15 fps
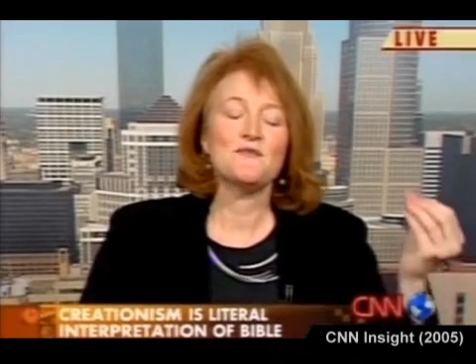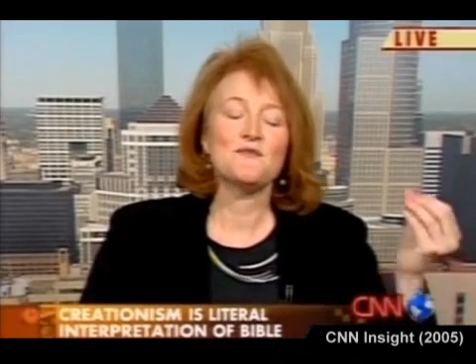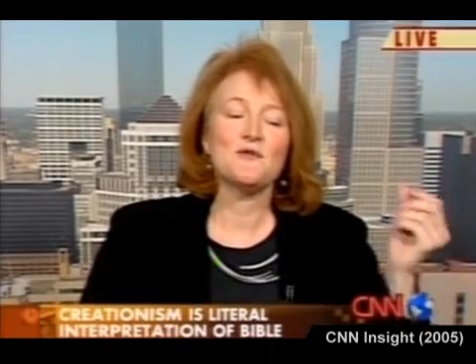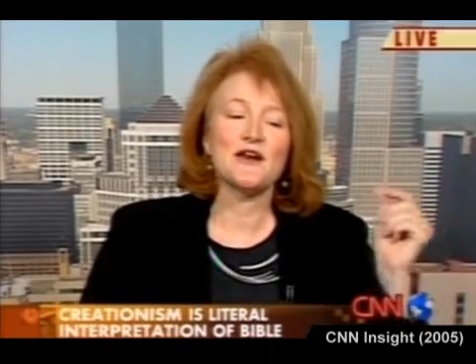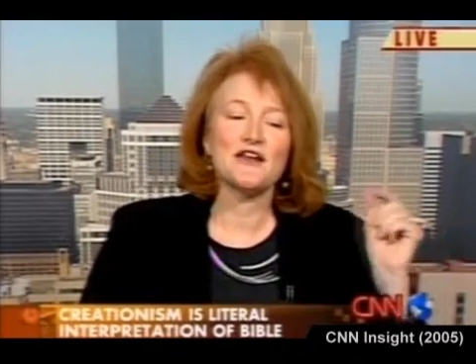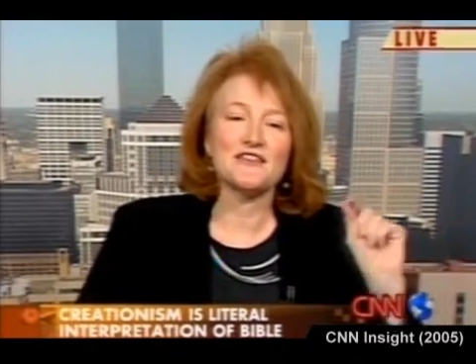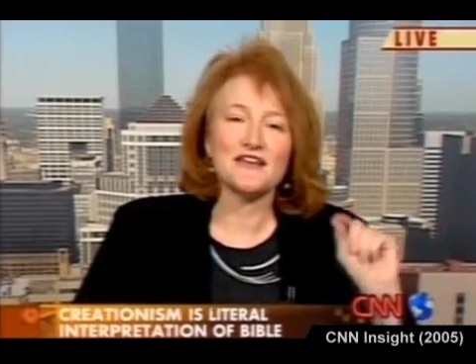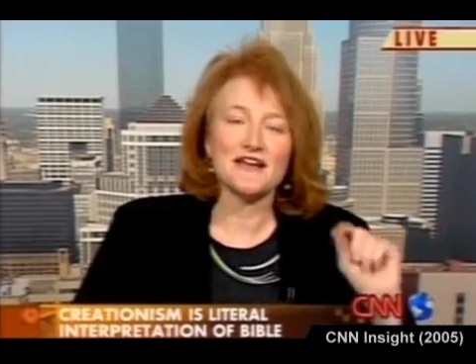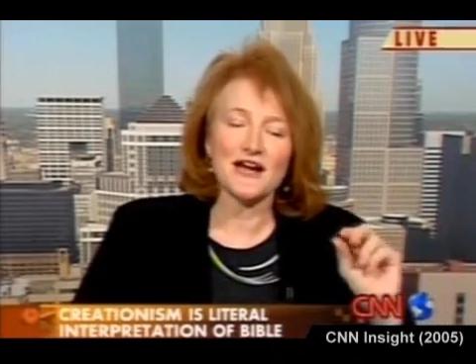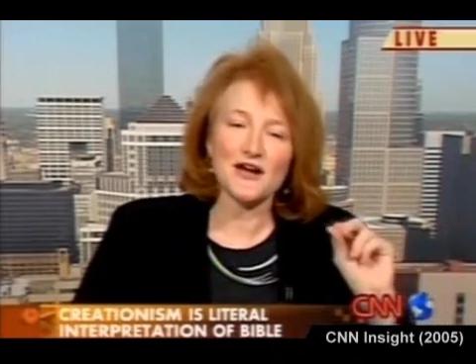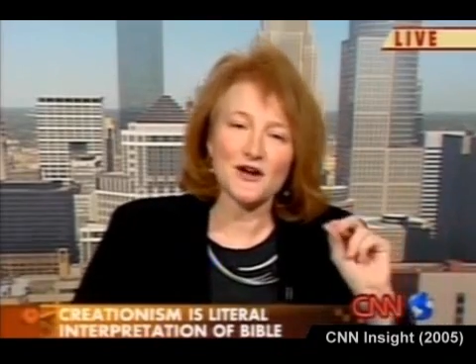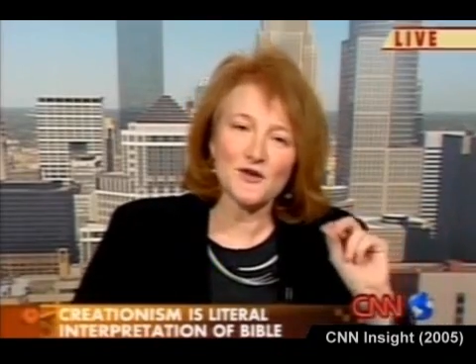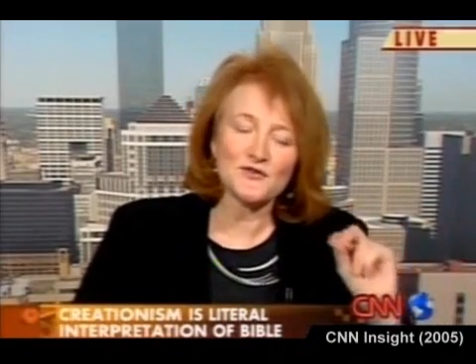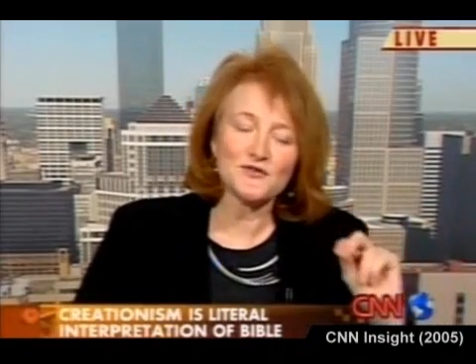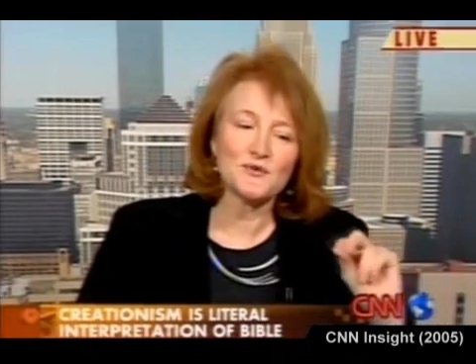What I think
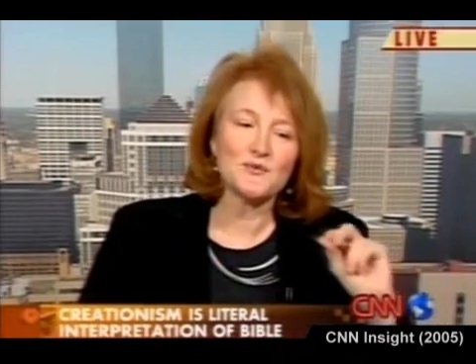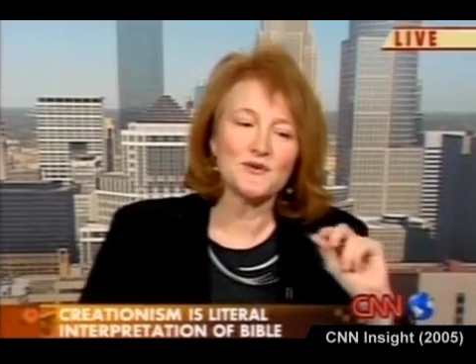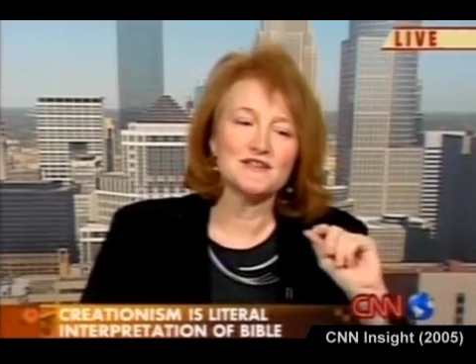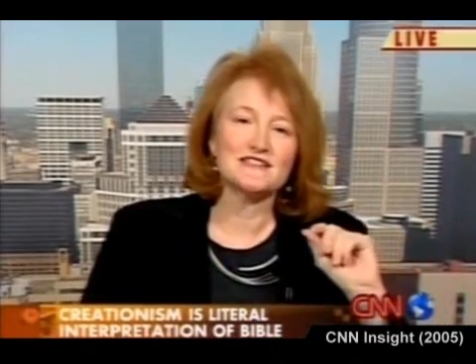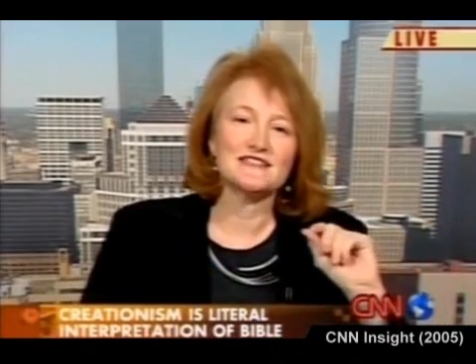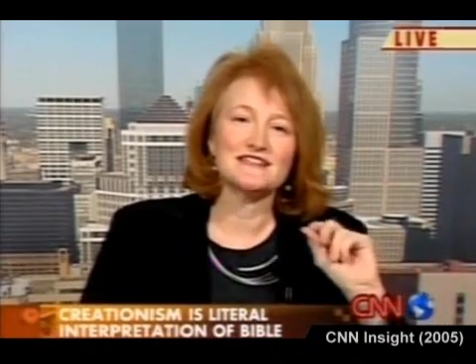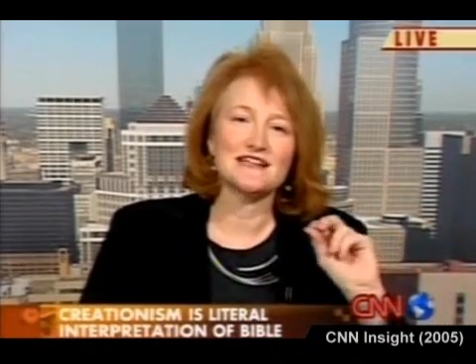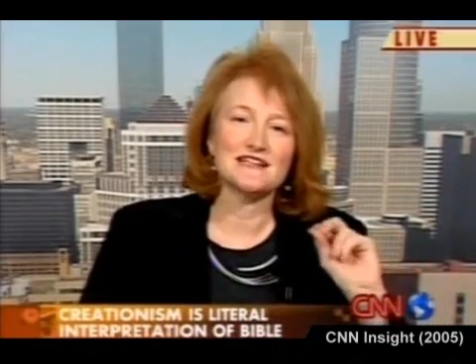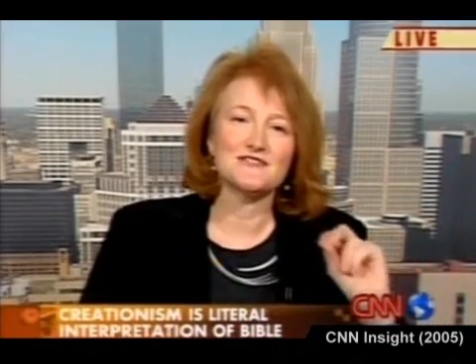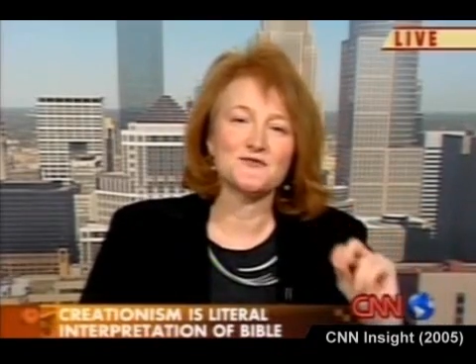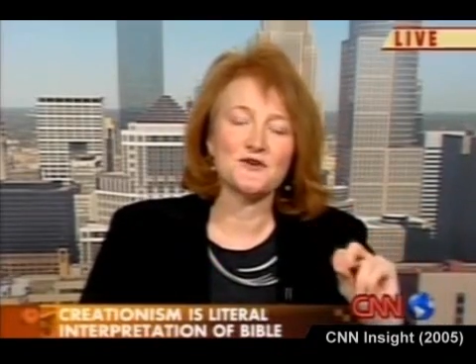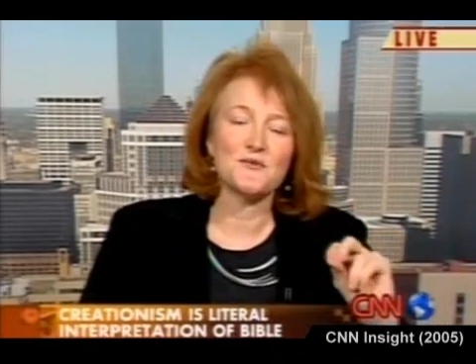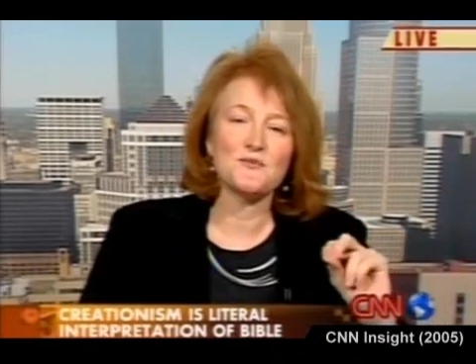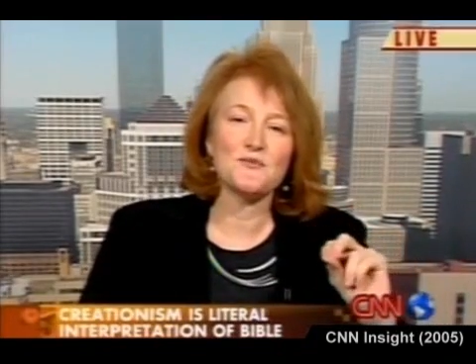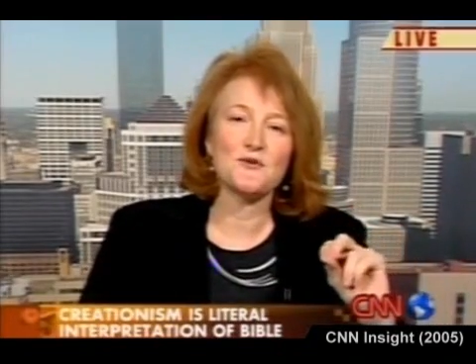I also want to say is
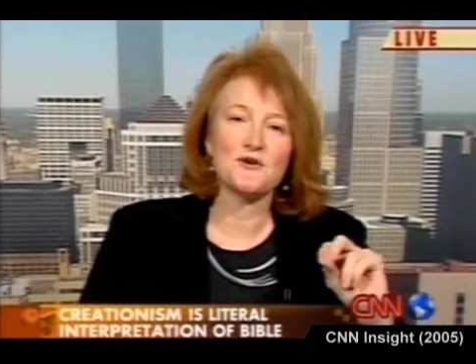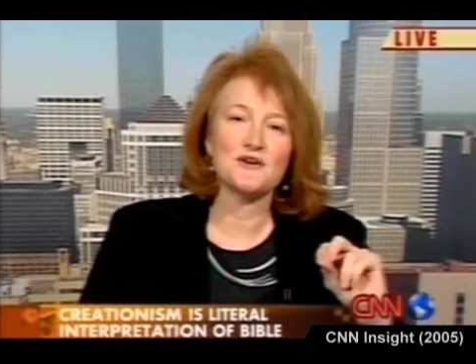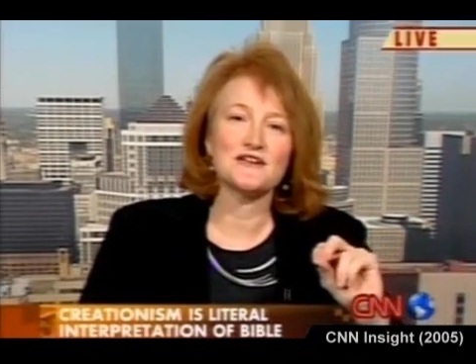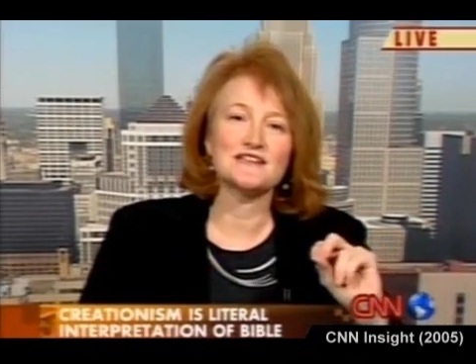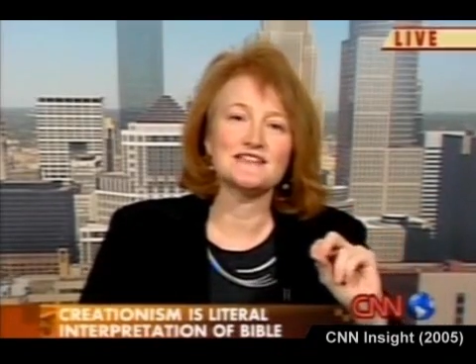very important